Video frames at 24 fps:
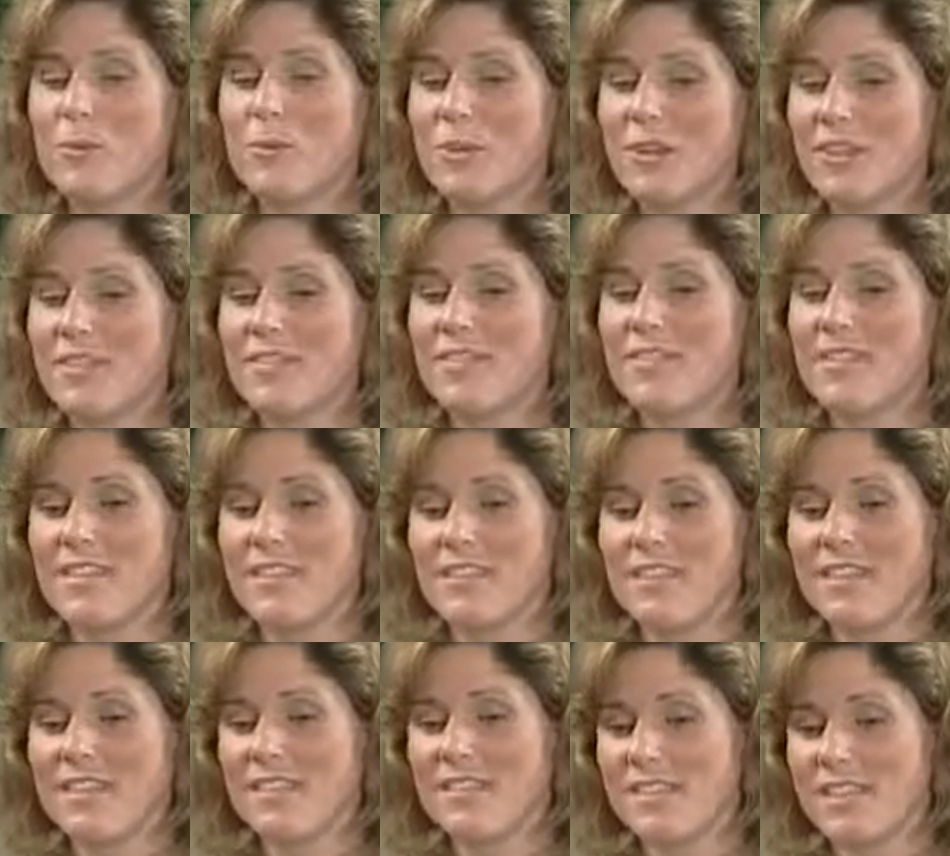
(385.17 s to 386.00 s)
Well, one of the
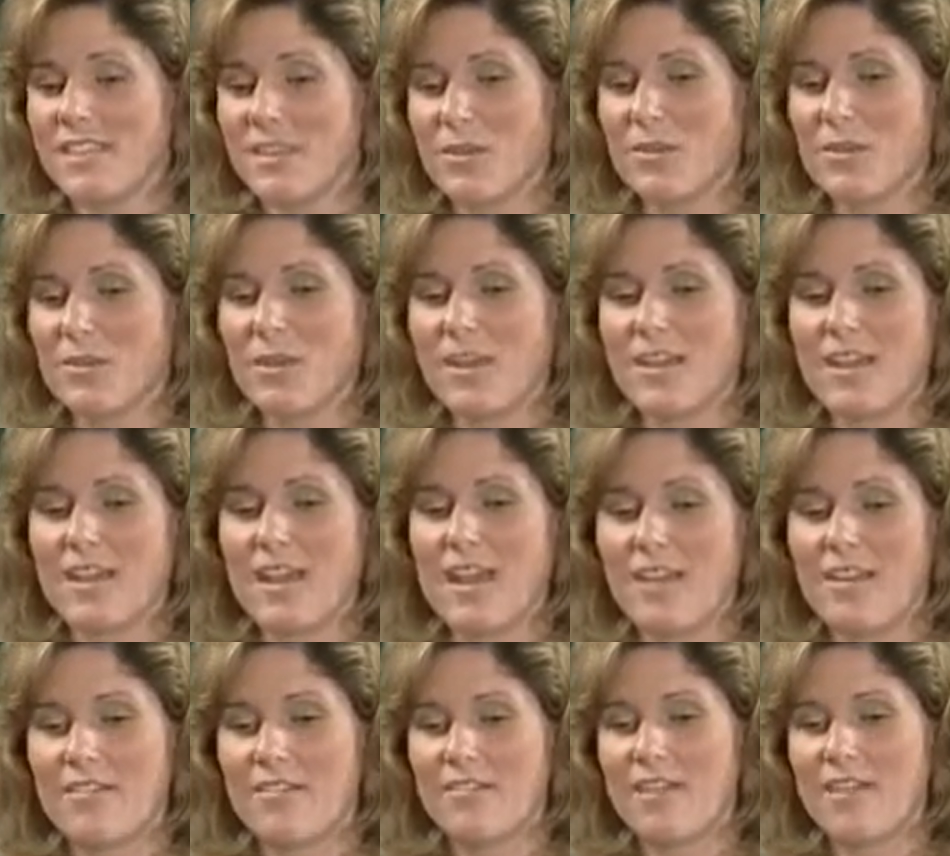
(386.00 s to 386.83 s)
things that we
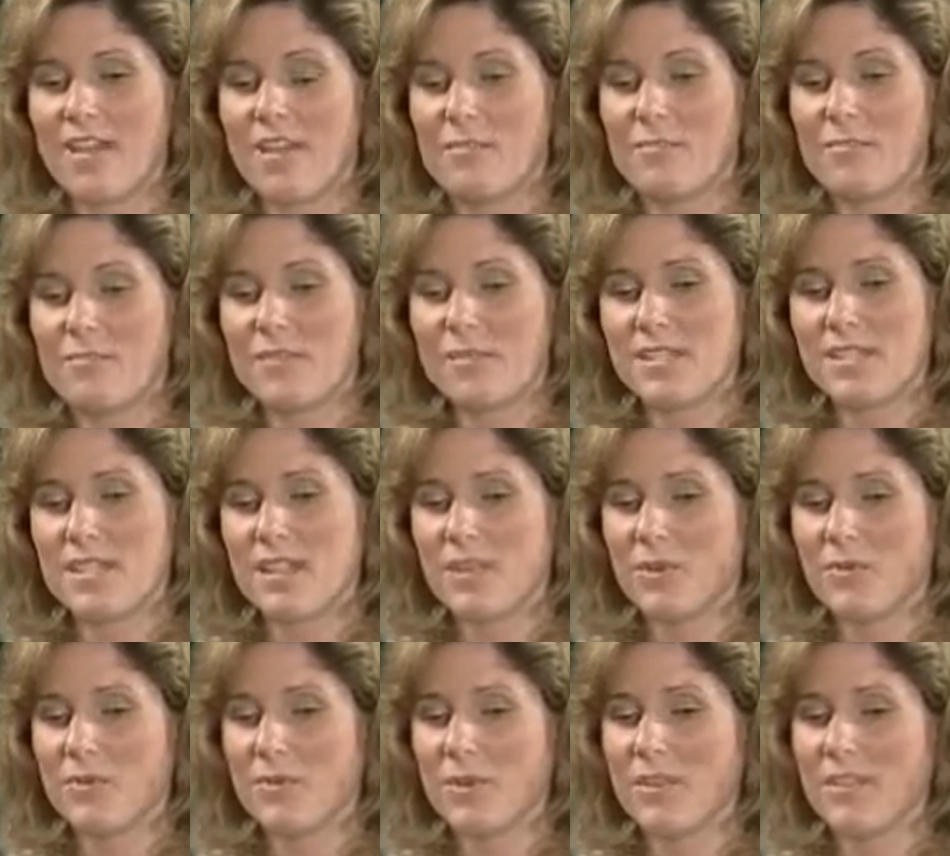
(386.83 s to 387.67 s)
have
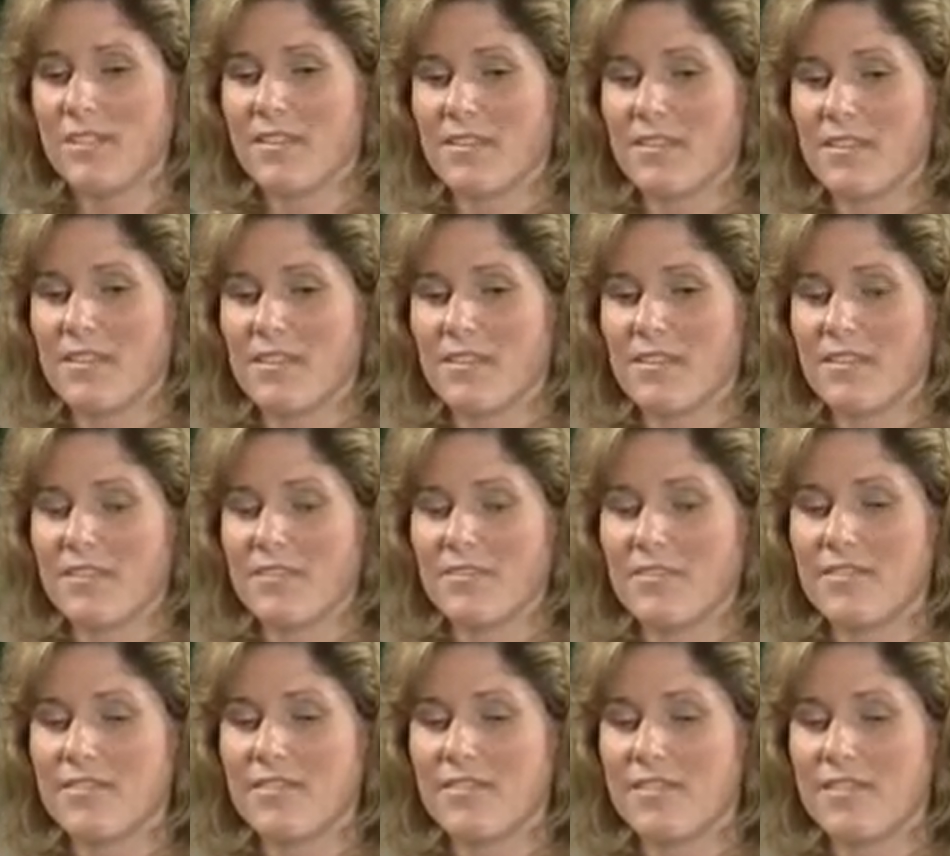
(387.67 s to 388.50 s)
done with
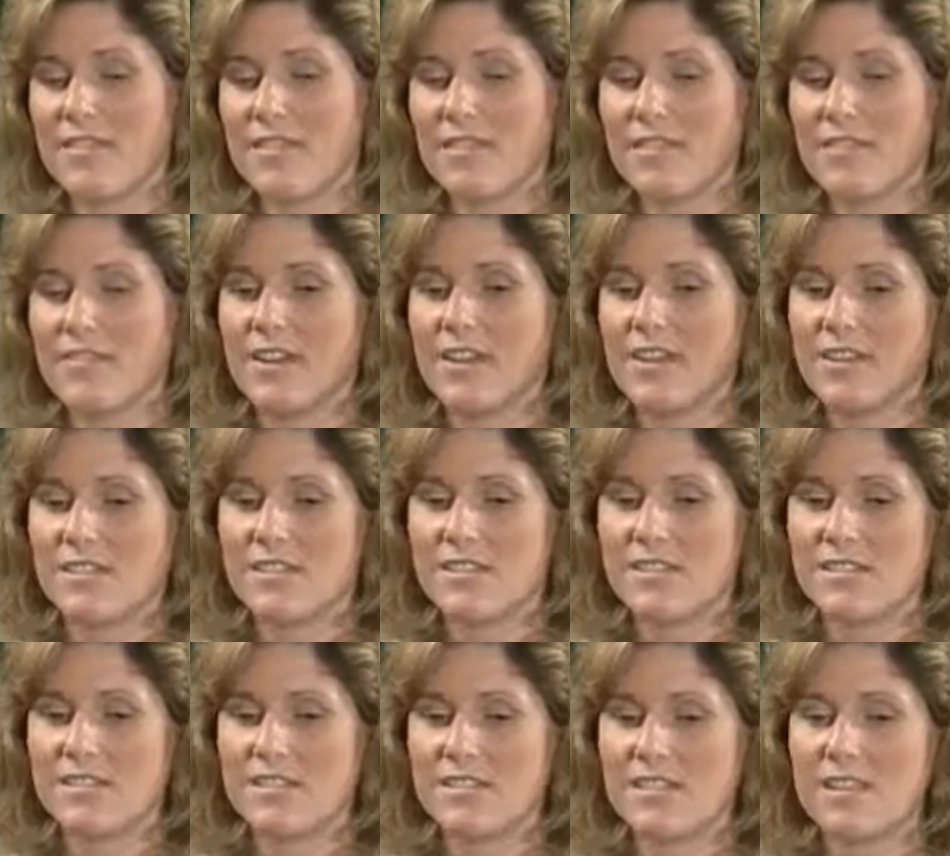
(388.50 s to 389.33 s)
the
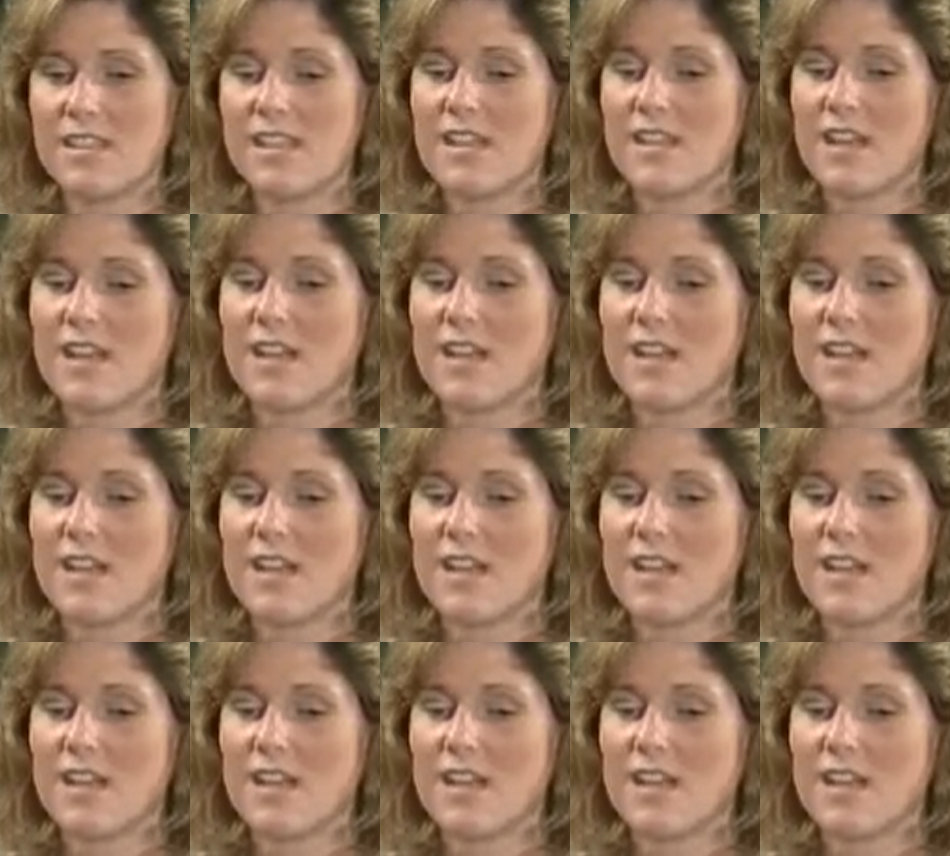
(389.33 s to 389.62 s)
funds is